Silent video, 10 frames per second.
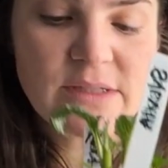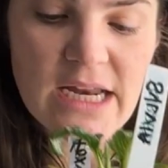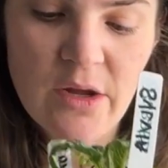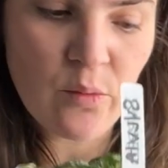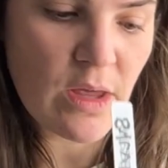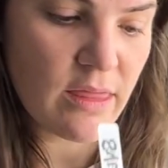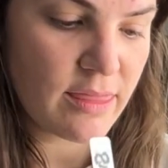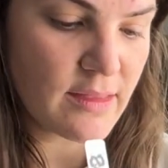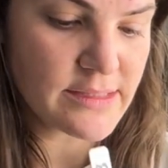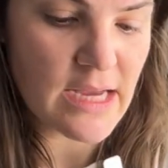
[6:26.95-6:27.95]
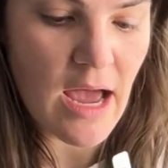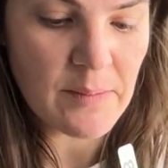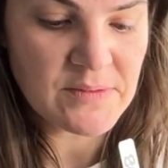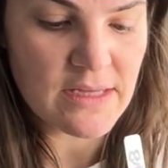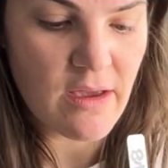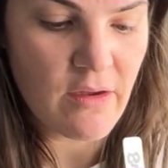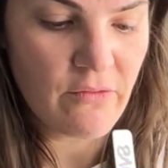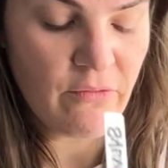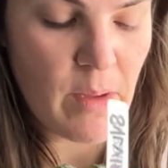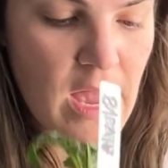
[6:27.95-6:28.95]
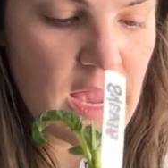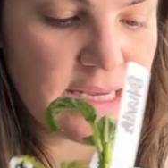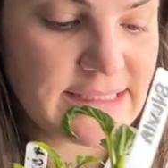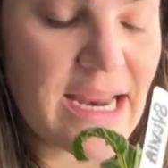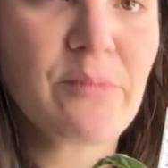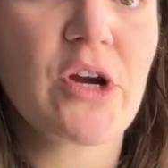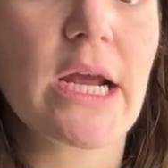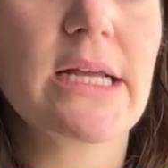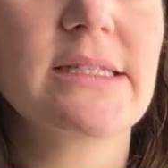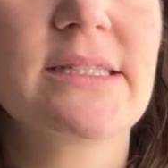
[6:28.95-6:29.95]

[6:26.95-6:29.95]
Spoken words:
done it with the tops of my snapdragons.